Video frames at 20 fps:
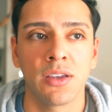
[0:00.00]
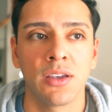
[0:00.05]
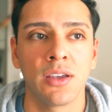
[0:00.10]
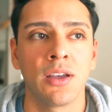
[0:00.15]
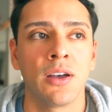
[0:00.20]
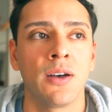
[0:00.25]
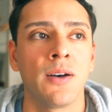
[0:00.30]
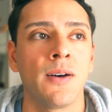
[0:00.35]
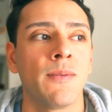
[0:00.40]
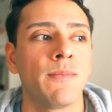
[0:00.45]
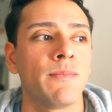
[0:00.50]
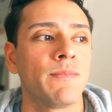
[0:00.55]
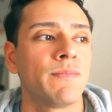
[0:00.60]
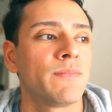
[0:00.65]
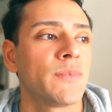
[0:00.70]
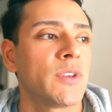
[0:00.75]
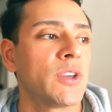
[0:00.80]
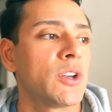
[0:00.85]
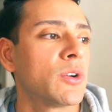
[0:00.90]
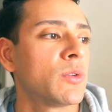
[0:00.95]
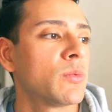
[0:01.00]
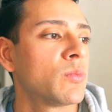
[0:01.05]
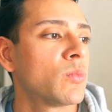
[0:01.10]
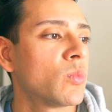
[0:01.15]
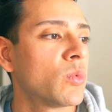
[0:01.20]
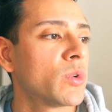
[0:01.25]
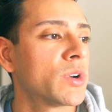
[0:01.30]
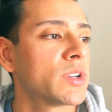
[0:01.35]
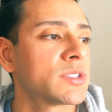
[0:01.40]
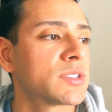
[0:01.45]
You know,
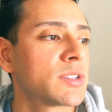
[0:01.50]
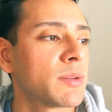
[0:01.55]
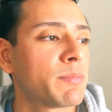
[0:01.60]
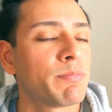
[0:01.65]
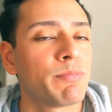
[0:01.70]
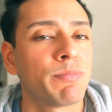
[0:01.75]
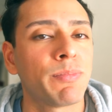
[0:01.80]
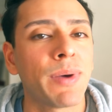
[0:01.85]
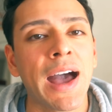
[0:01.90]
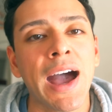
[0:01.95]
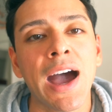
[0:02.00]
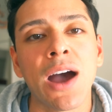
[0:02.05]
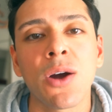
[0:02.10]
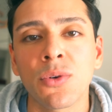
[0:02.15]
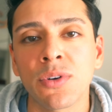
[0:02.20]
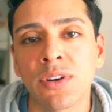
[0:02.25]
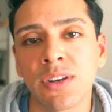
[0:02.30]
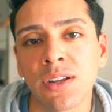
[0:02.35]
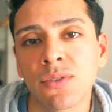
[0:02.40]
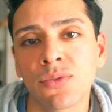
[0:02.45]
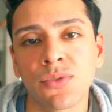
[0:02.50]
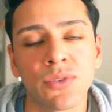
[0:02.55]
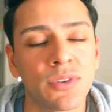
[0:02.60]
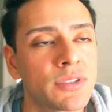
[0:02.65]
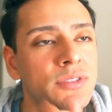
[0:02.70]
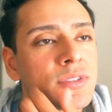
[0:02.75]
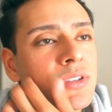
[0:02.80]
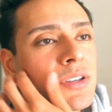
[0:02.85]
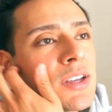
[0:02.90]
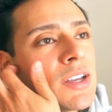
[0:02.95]
what is the power
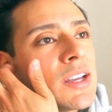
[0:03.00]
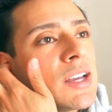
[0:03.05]
difference?